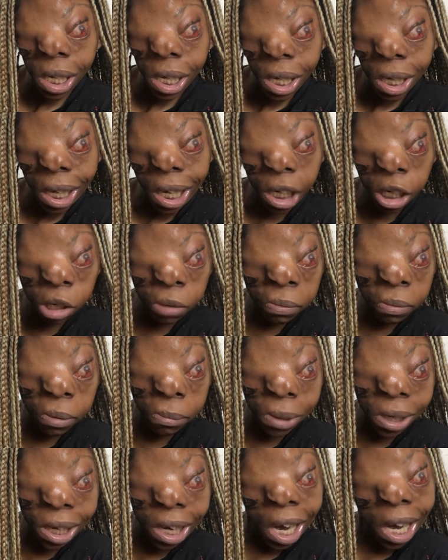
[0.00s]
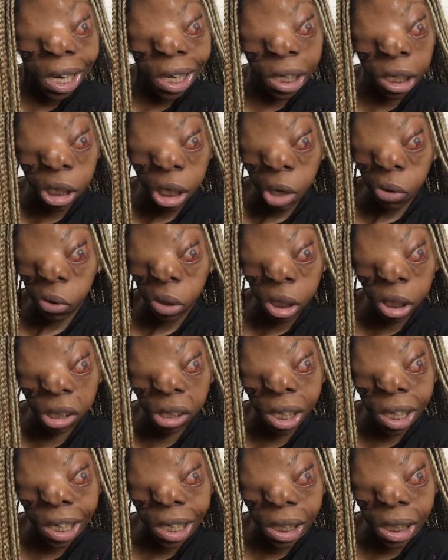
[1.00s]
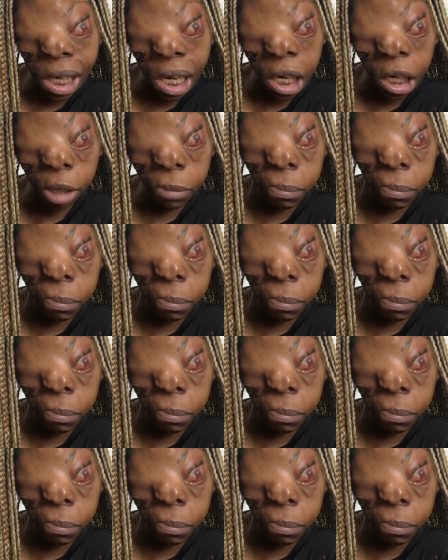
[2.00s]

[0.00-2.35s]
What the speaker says: That's all from here, guys. I'll see you next time.